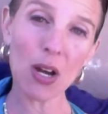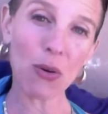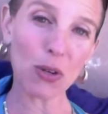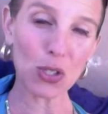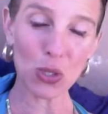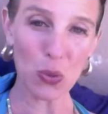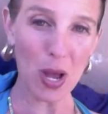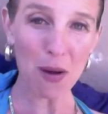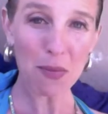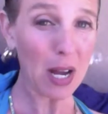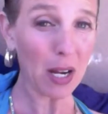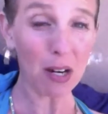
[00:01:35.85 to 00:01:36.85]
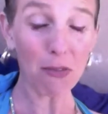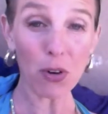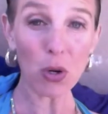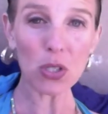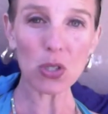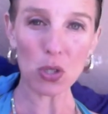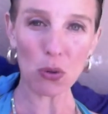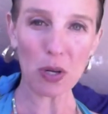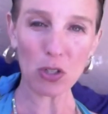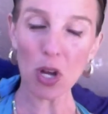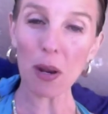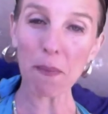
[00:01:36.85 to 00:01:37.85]
which is why I'm not going to focus too
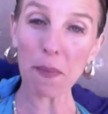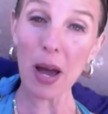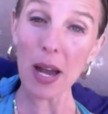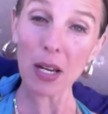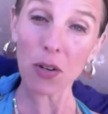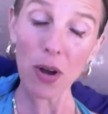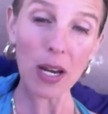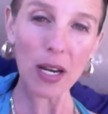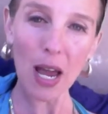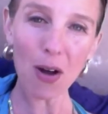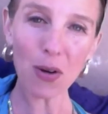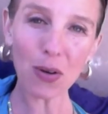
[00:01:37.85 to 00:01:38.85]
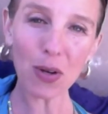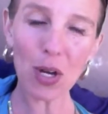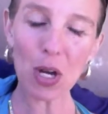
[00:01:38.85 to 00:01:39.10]
much on mine right now,